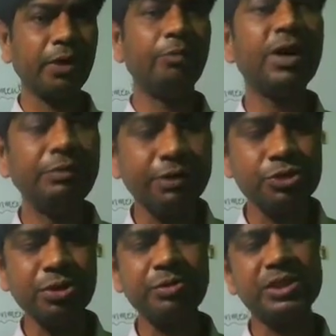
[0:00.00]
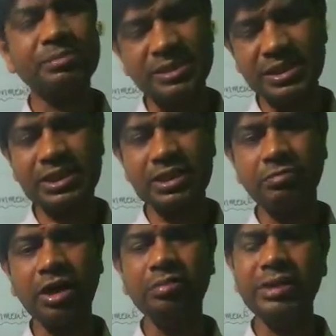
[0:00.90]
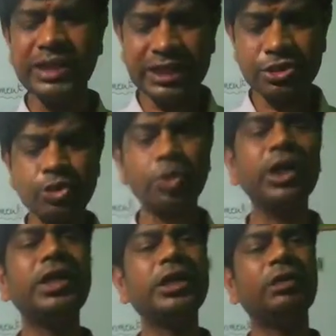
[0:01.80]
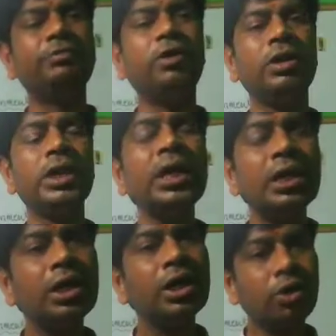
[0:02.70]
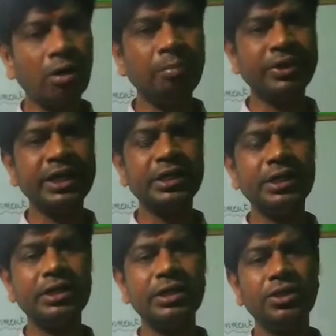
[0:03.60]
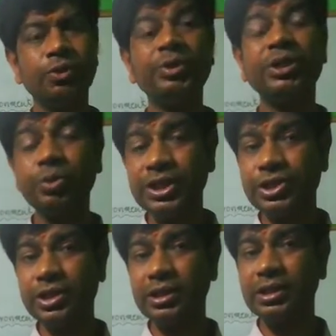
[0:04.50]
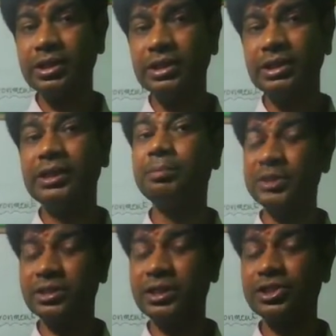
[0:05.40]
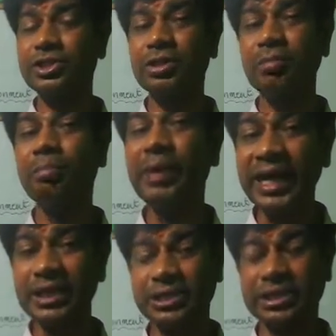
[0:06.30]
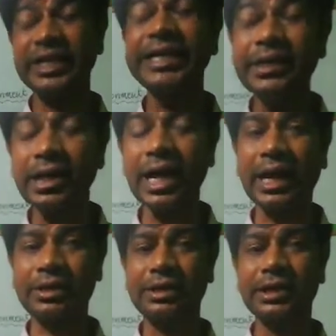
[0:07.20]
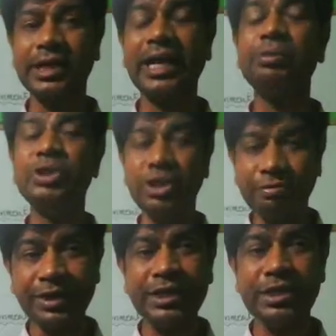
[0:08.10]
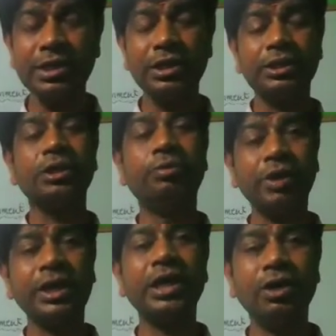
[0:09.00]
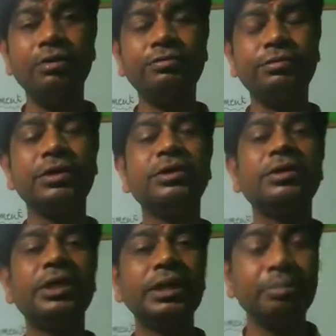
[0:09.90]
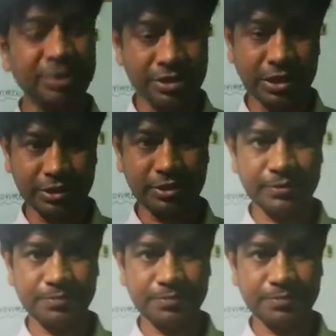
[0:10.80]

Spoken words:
We refers, when we say business environment, it is totality of all the component with which the business plays, interact, and which affect the working of business.